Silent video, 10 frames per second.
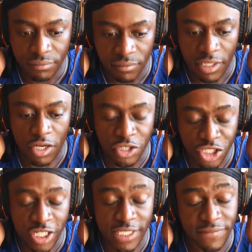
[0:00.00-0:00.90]
The
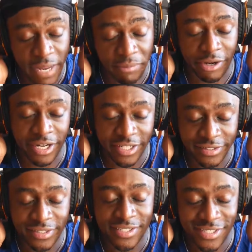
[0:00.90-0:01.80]
cushion is vibrating,
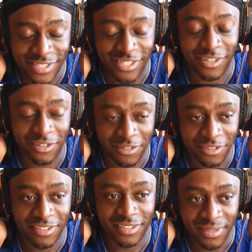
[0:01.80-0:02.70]
so
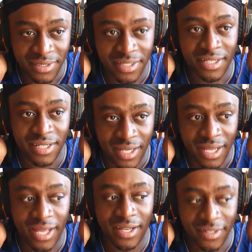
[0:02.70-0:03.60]

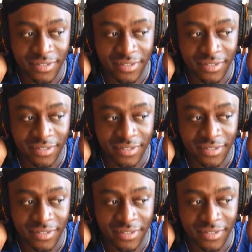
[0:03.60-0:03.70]
yeah.